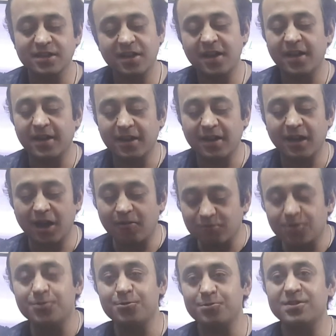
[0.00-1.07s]
and
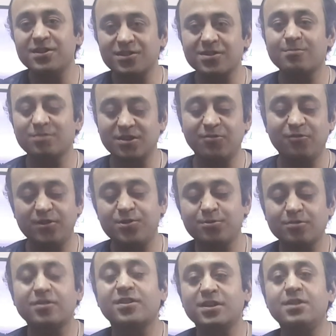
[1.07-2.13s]
after using something we should
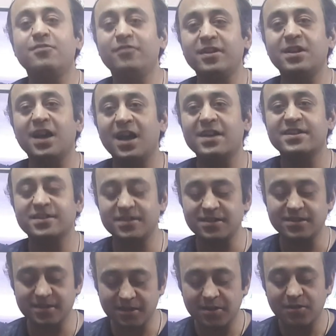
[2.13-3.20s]
not leave it as it
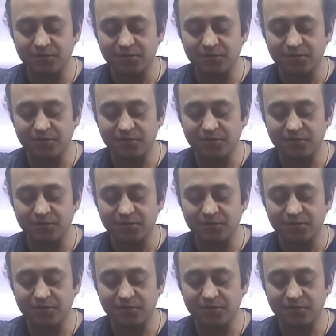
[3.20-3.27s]
is.